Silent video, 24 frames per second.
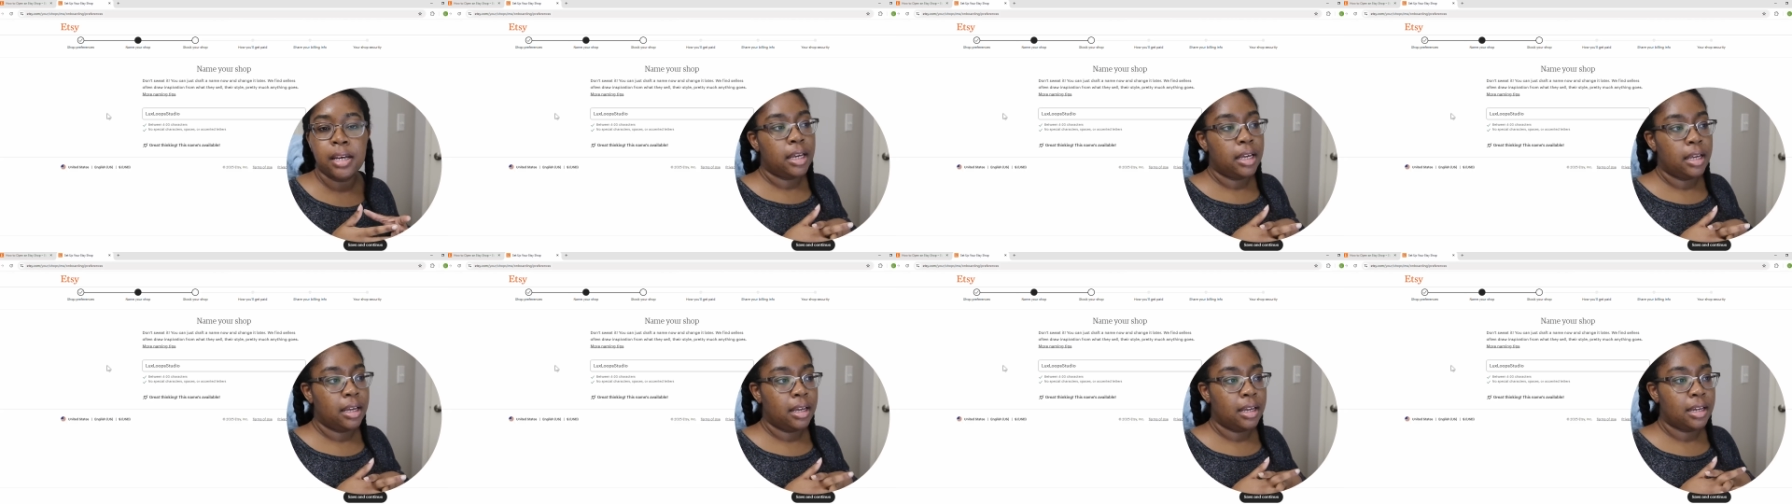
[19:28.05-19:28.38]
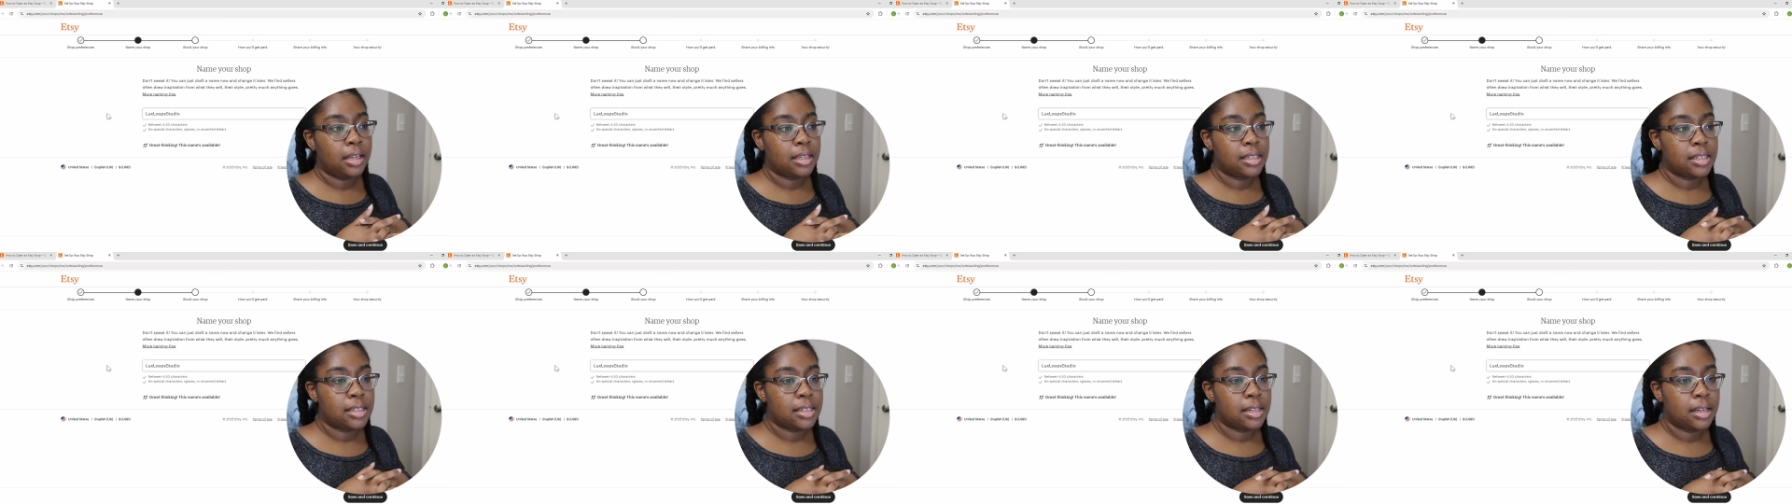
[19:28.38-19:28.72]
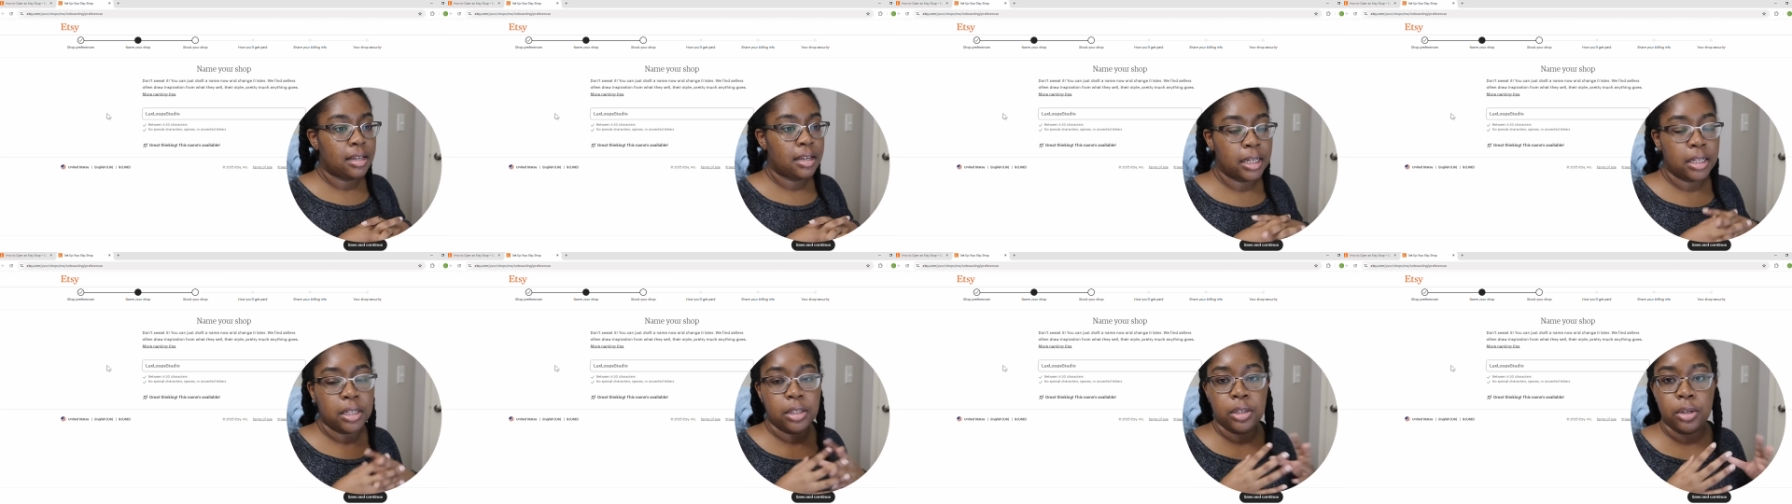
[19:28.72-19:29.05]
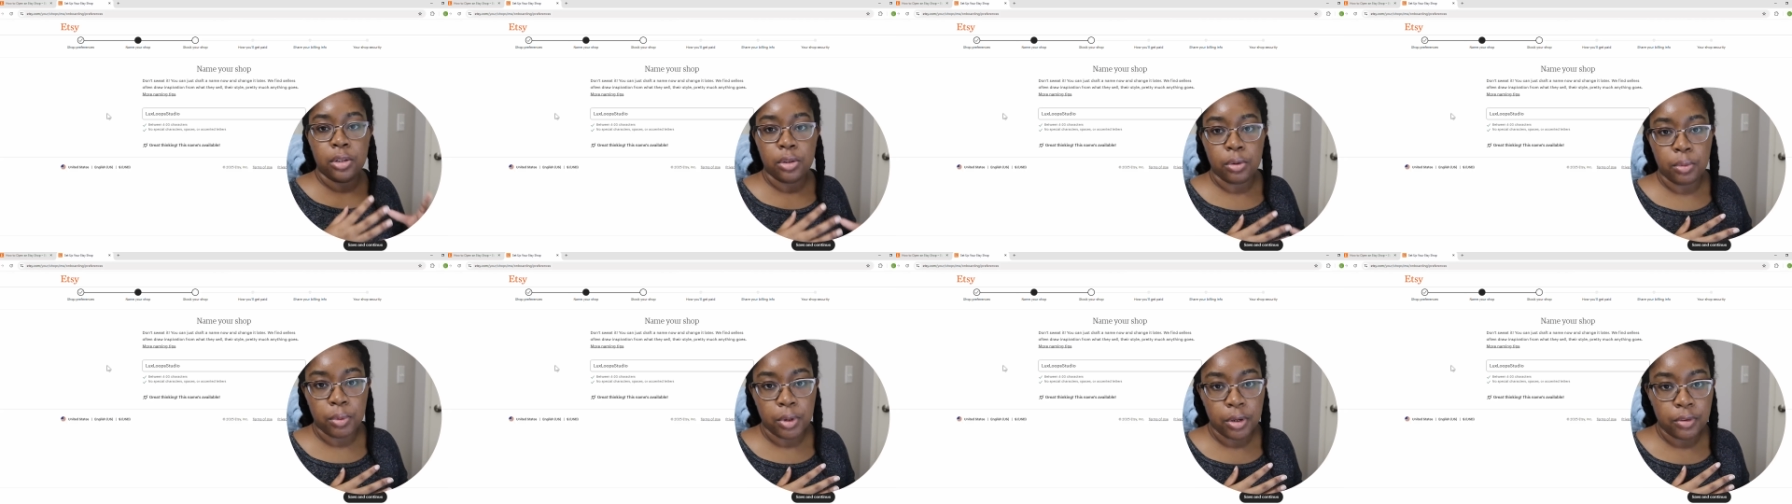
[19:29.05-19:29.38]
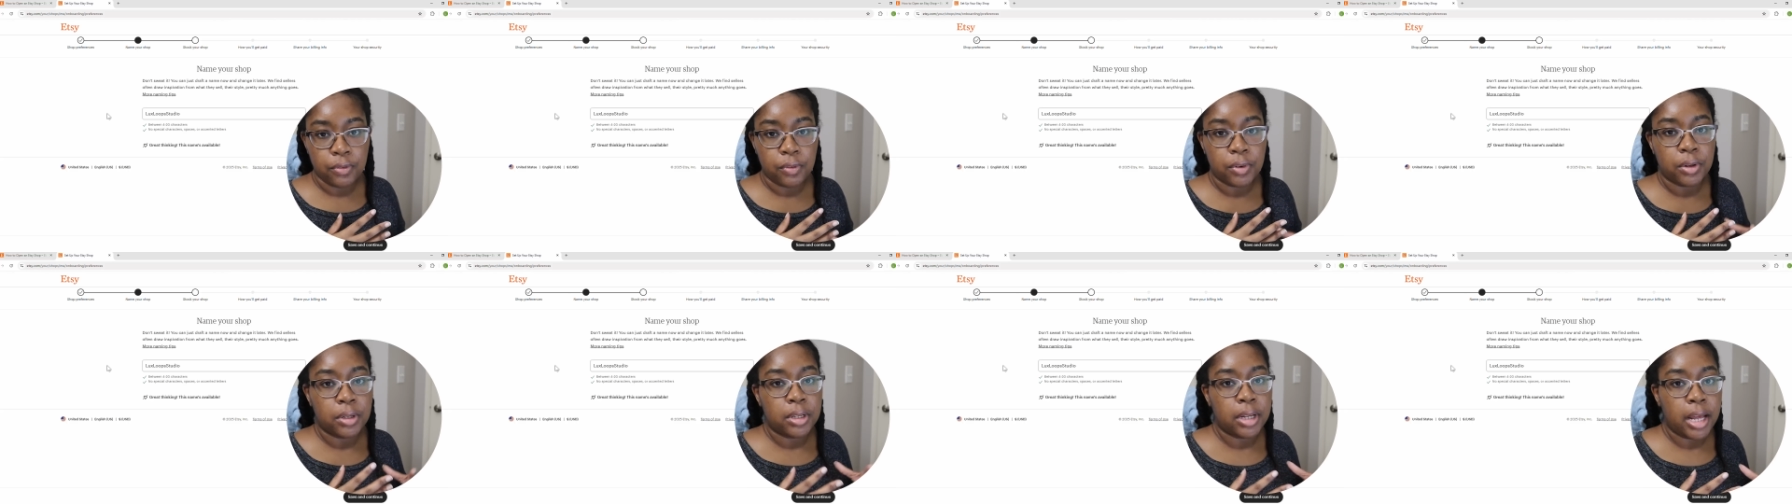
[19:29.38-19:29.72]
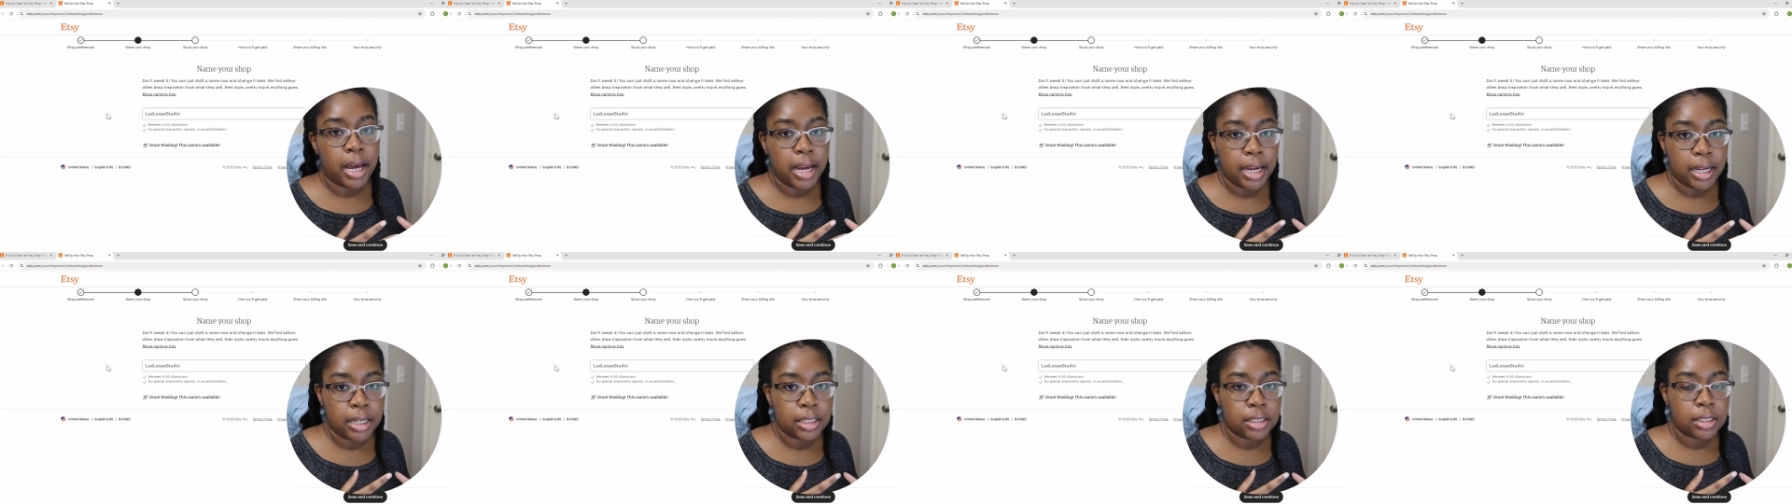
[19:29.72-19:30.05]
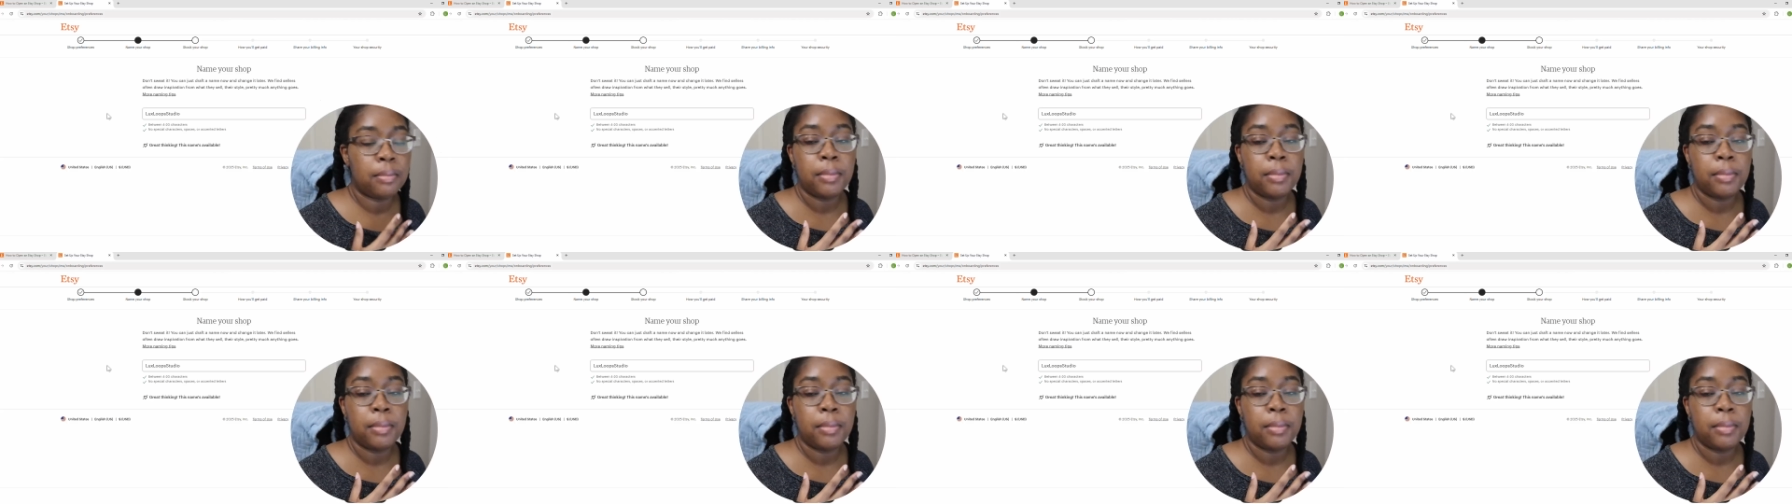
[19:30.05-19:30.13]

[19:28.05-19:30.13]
is like another word for light.